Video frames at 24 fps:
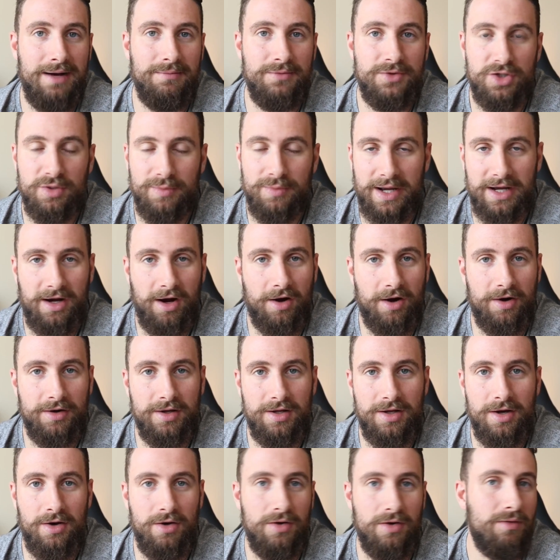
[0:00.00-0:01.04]
do my
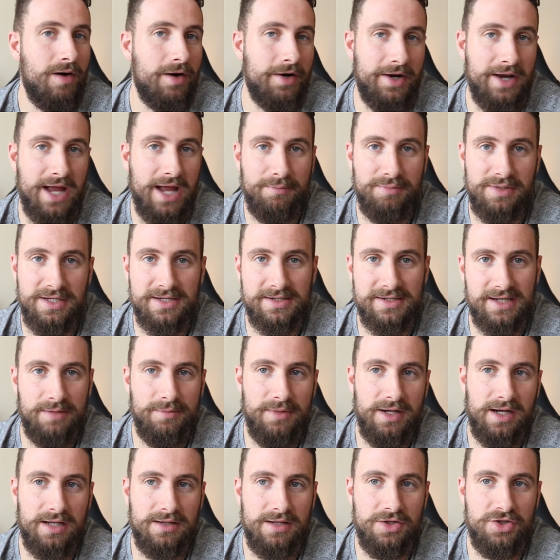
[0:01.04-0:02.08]
cardio on an empty
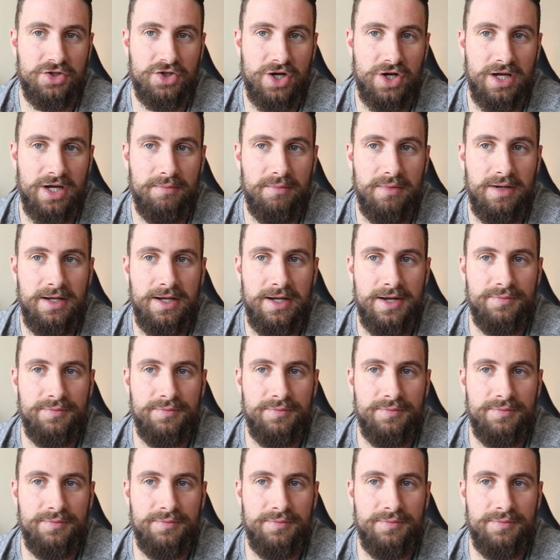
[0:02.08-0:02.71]
stomach in the gym,